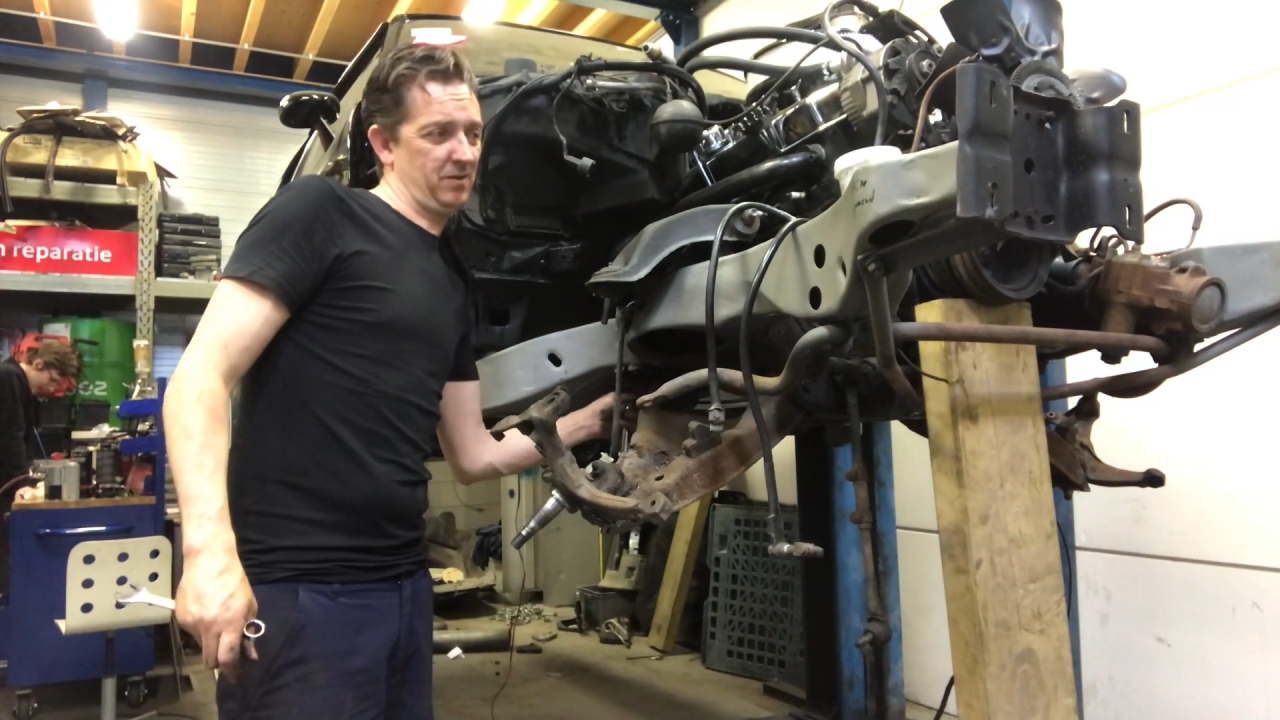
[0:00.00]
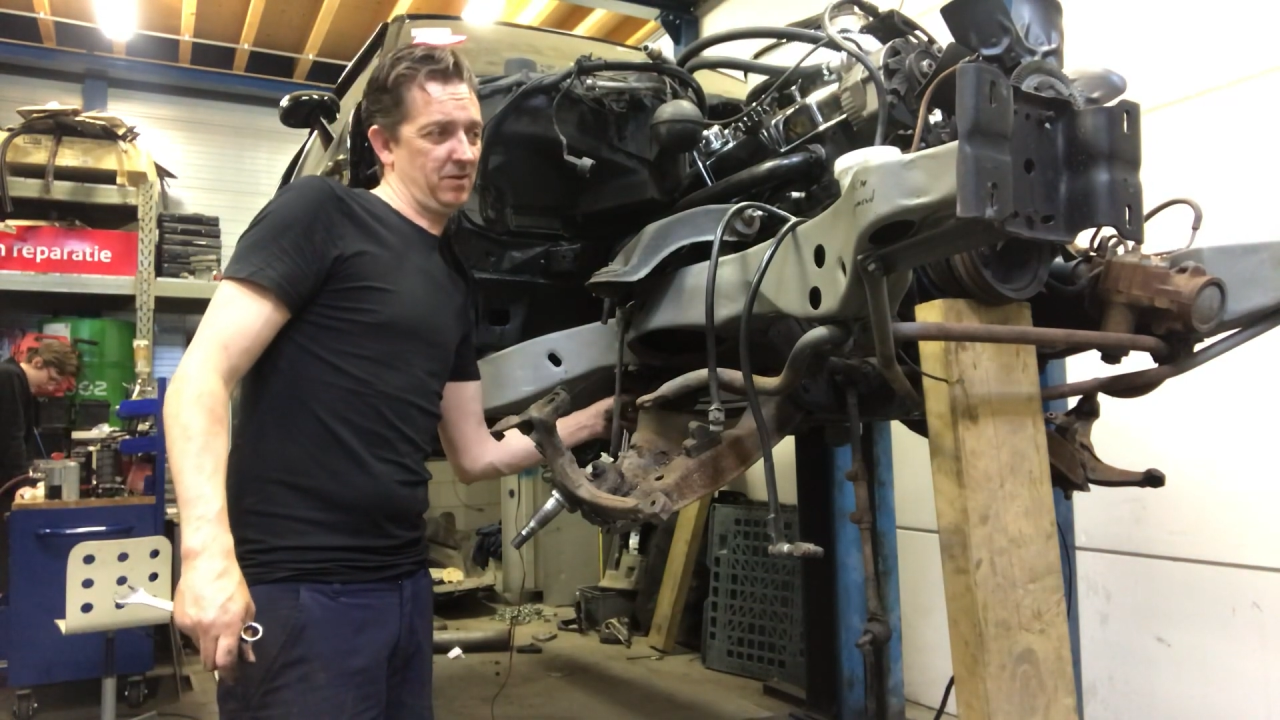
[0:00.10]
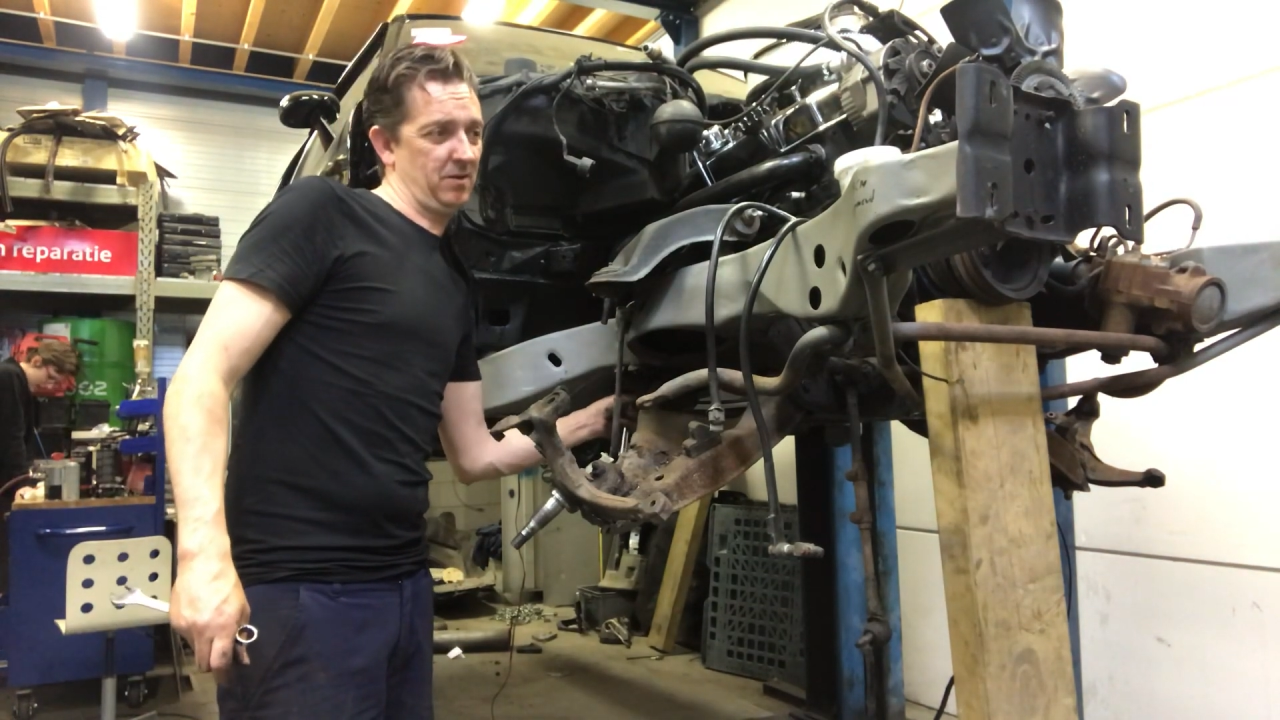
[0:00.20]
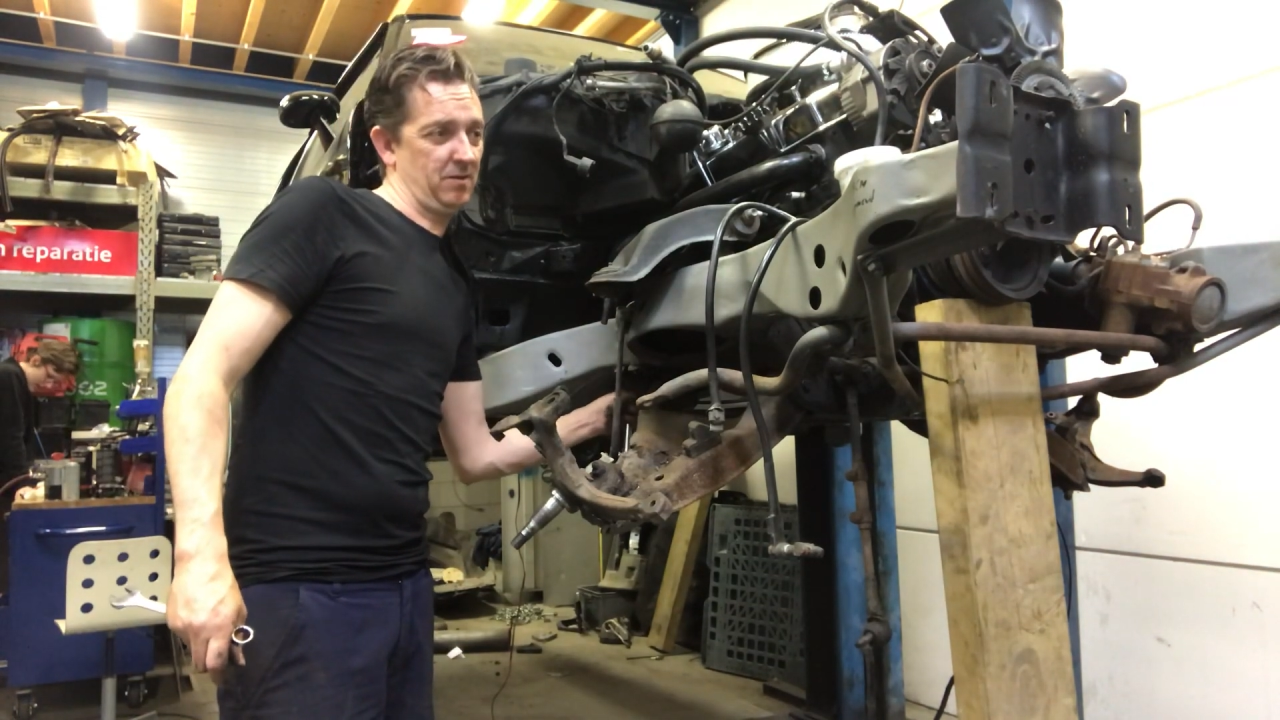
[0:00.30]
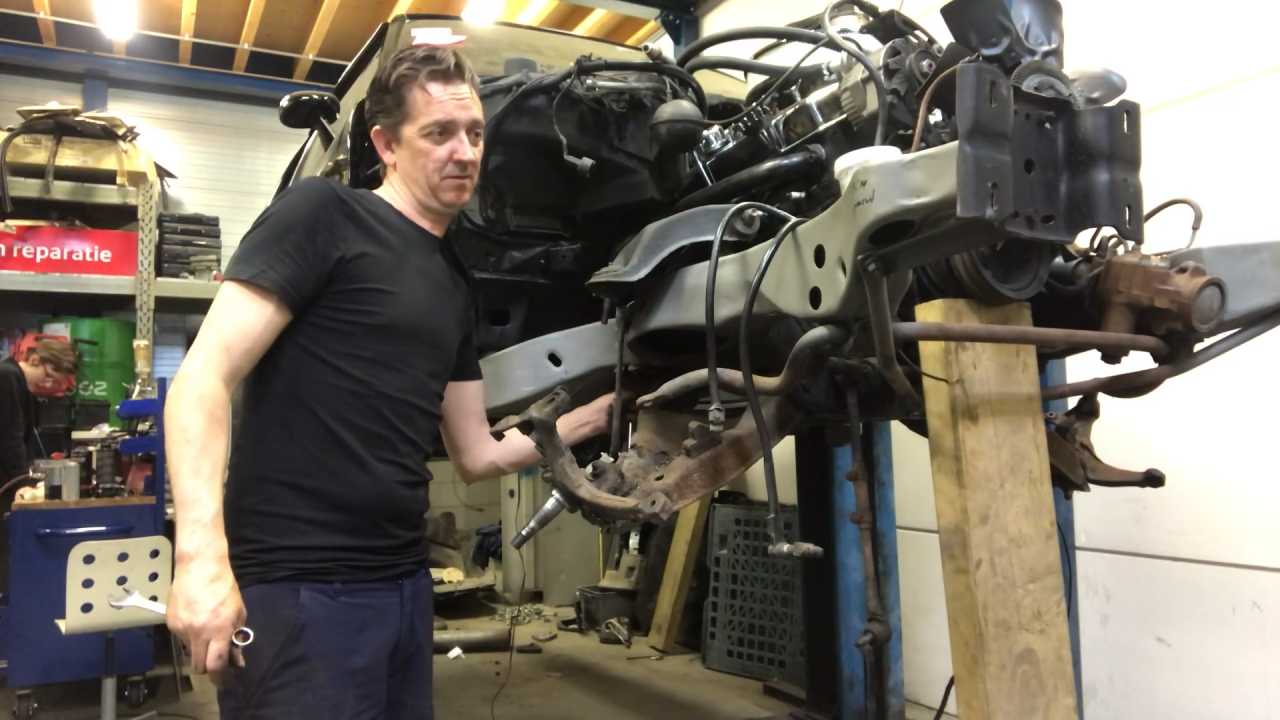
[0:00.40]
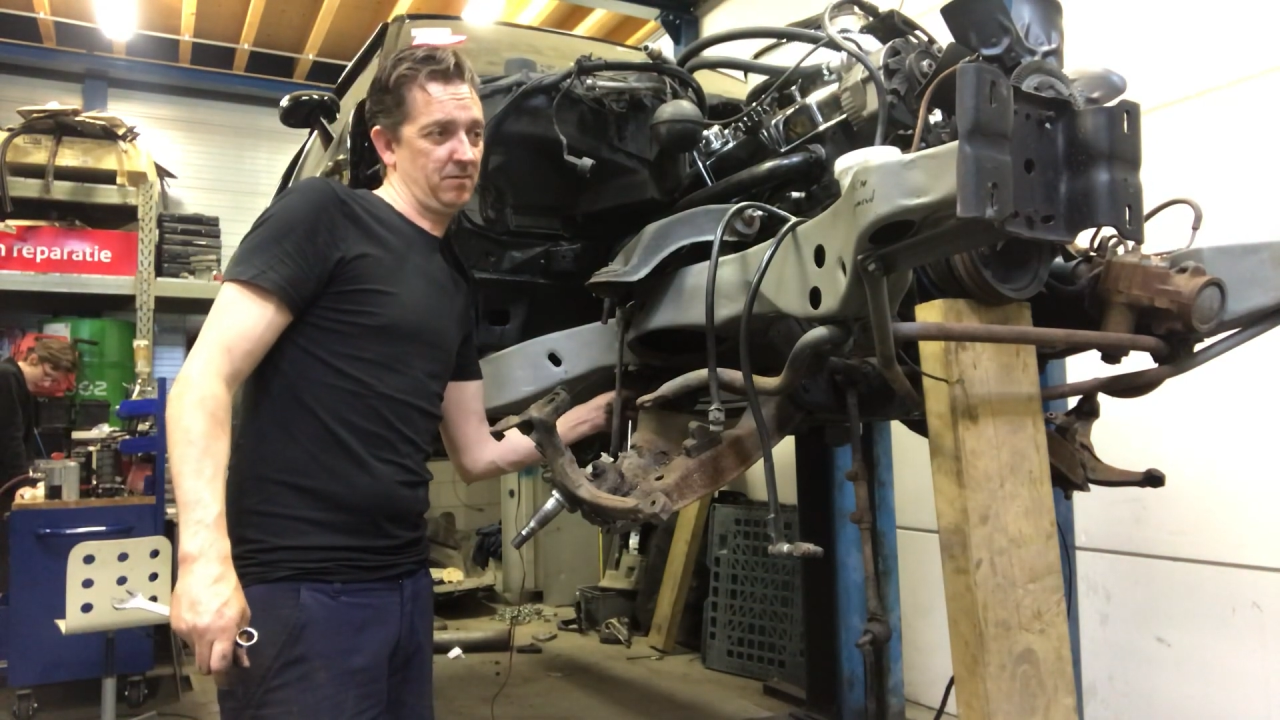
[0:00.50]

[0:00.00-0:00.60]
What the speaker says: of